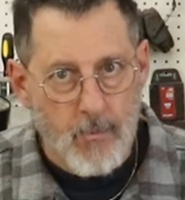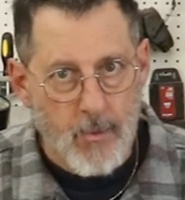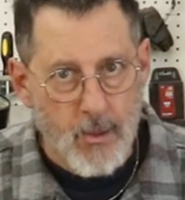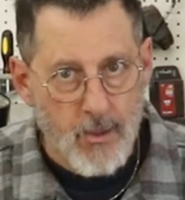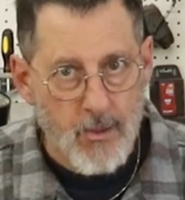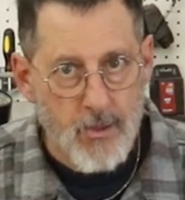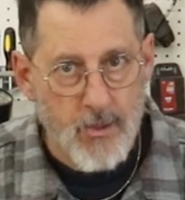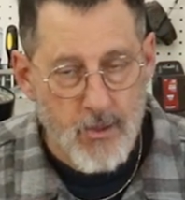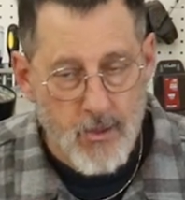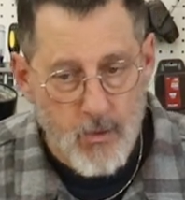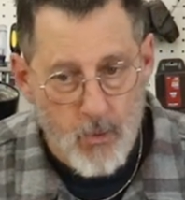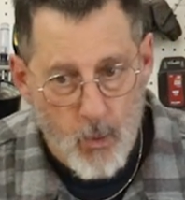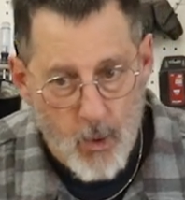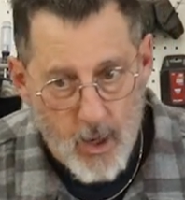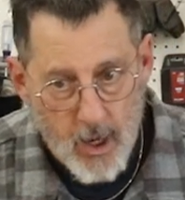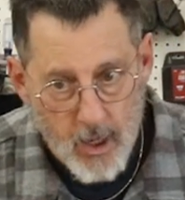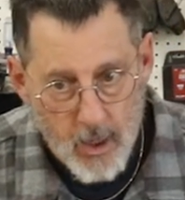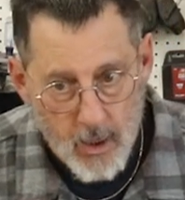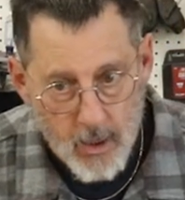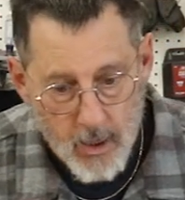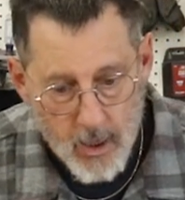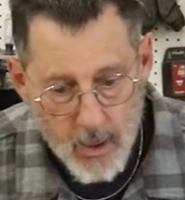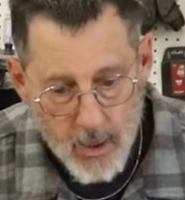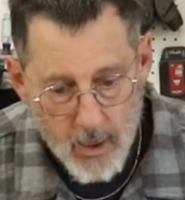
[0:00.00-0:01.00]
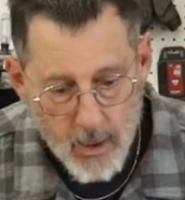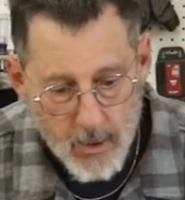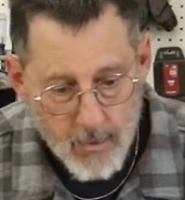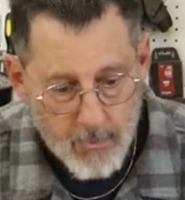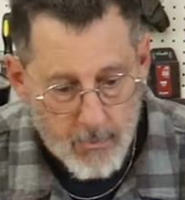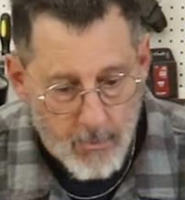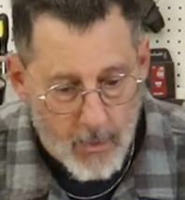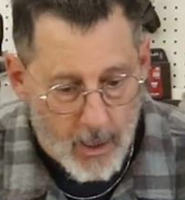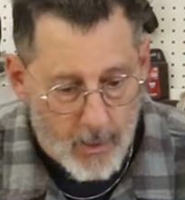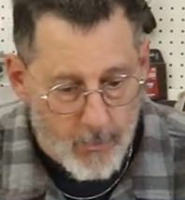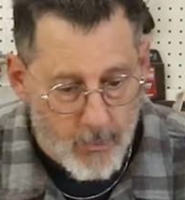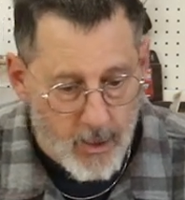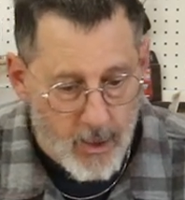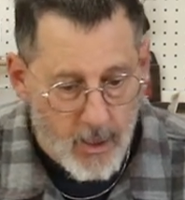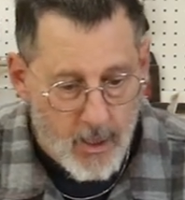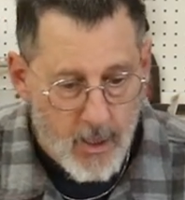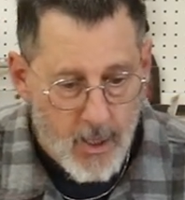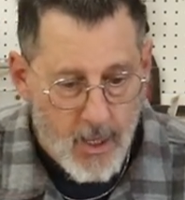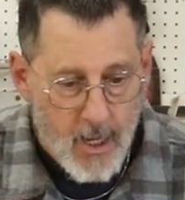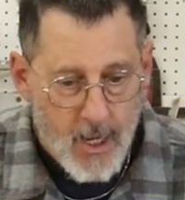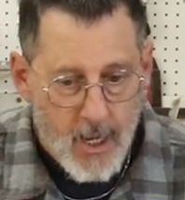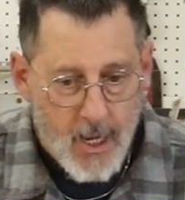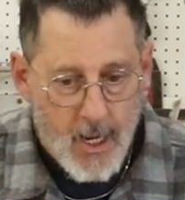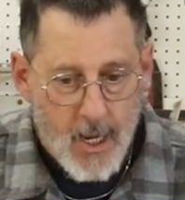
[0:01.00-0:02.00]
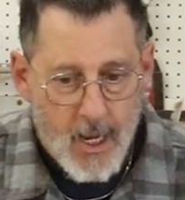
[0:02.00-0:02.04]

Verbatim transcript: this is weird, maybe.